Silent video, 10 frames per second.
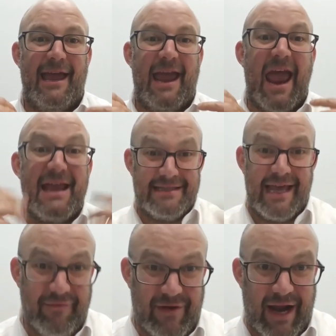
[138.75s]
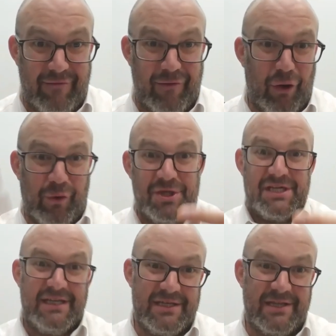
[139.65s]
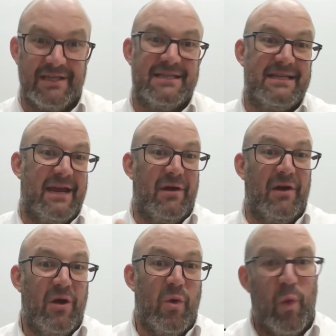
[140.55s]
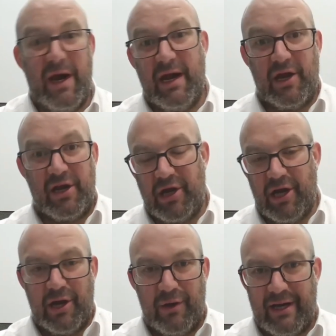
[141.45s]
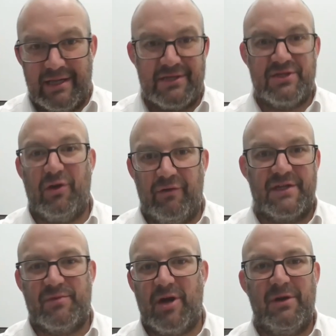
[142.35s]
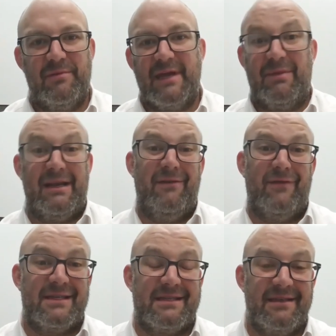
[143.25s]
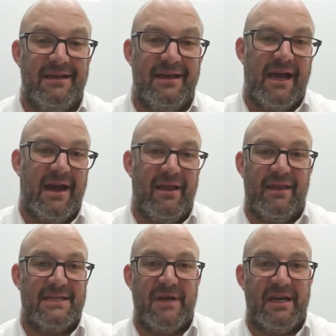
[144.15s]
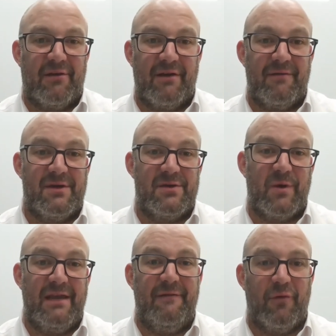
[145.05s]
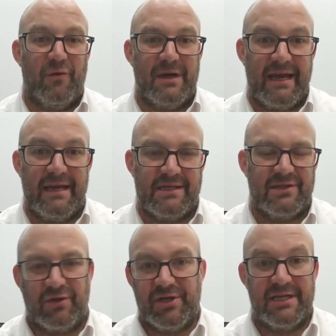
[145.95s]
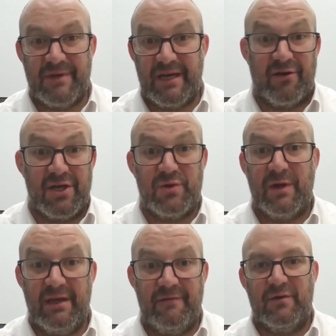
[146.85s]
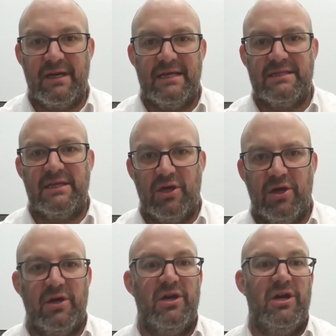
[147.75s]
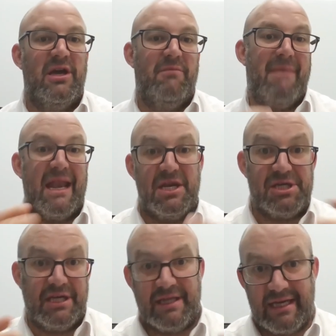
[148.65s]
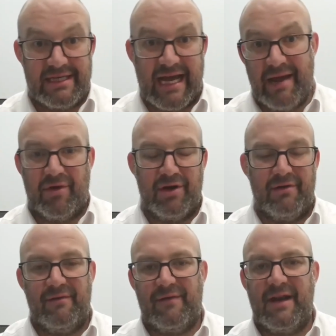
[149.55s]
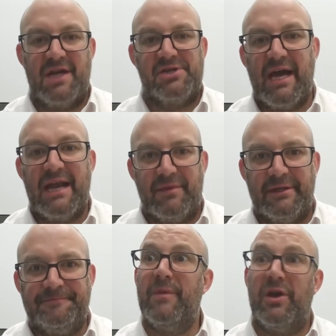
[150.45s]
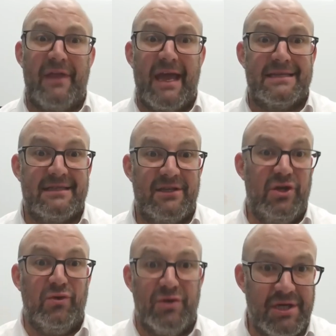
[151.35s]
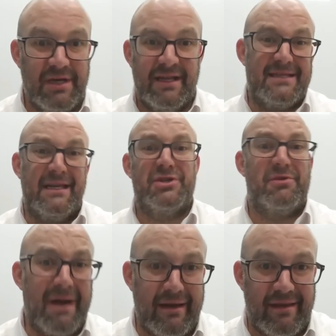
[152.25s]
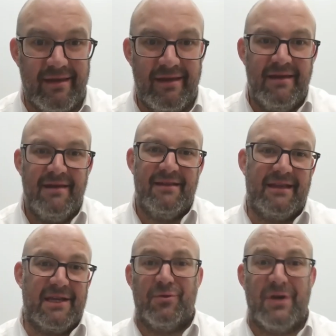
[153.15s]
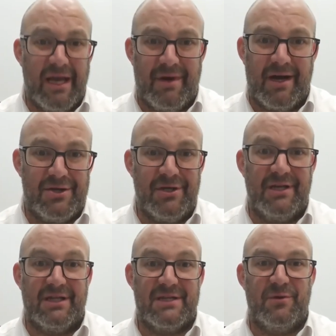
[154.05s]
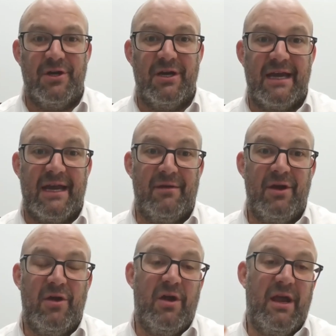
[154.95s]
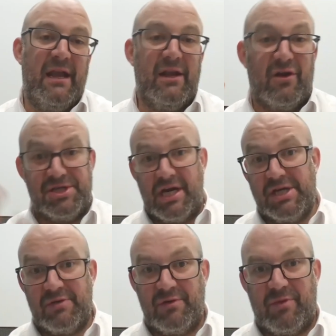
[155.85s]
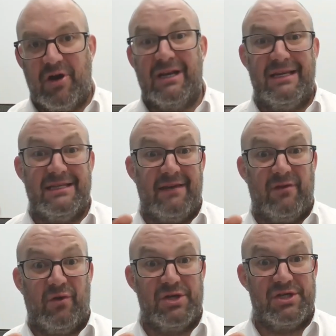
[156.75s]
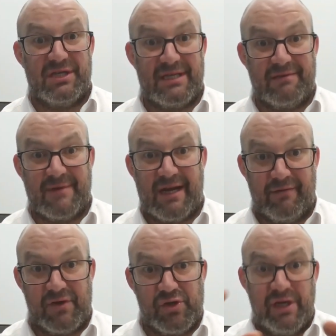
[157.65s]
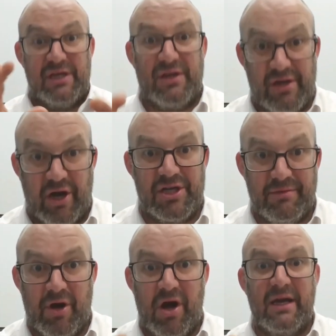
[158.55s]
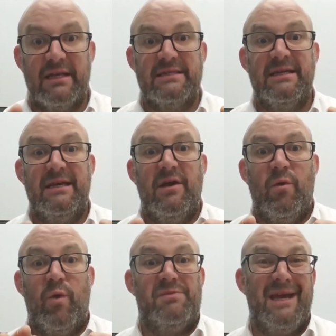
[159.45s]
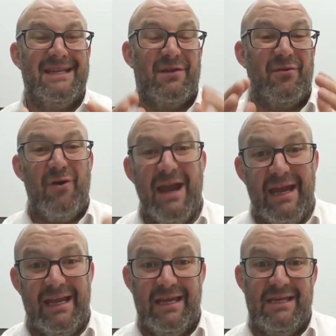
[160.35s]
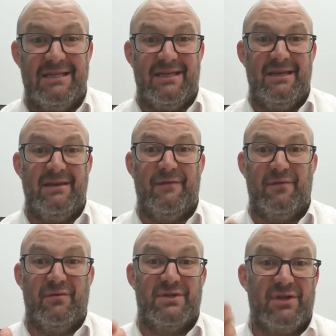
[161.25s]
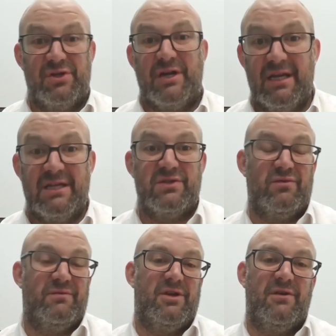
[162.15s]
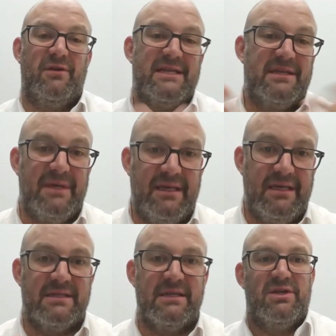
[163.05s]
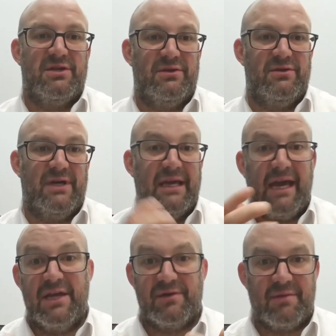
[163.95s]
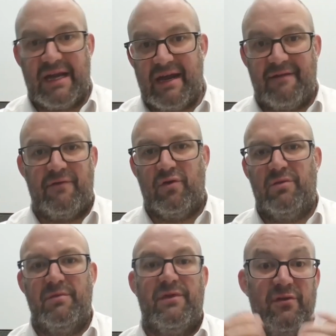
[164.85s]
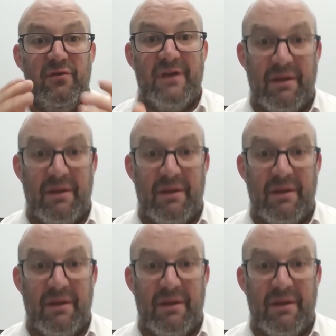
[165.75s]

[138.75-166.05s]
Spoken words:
as they've kind of launched into this saying, we're going to go and solve this problem, they believe they're spending around 24 days, sole traders spending around 24 days a year managing their time on financial admin. That's huge. That's an extra month that they're talking about doing this work. And in conjunction with Barclays, they've launched this kind of joint go-to-market, which makes it really easy for sole traders or SMEs to engage with the platform through their